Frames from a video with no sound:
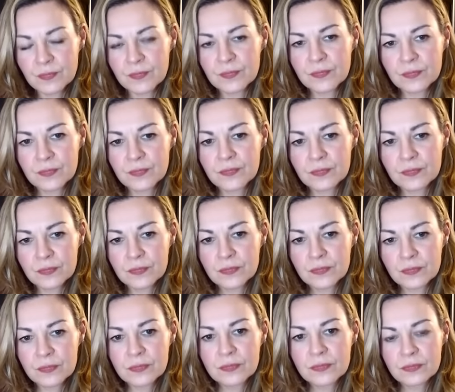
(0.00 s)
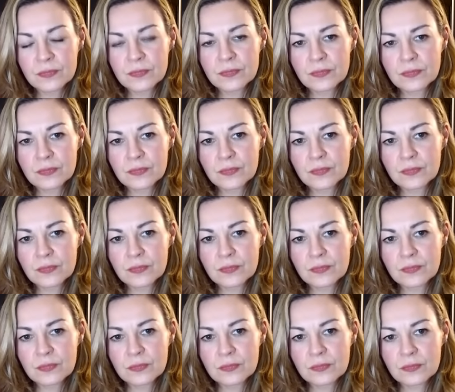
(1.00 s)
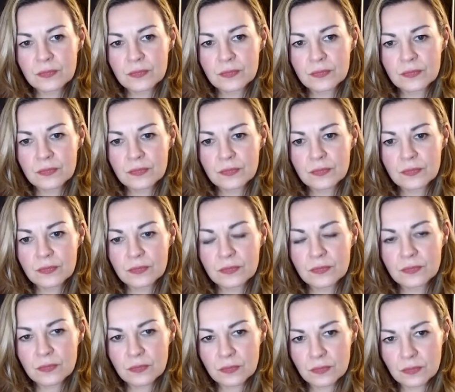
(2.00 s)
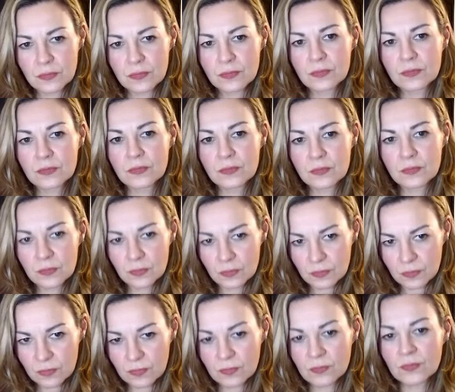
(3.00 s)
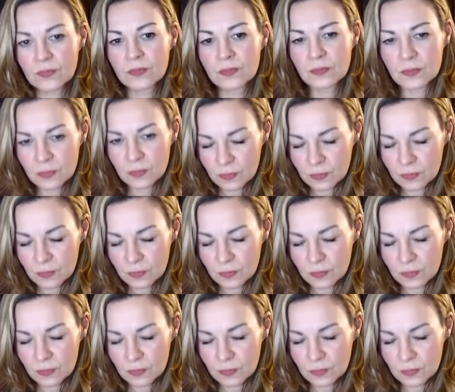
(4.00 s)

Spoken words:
No words are spoken by the person on screen.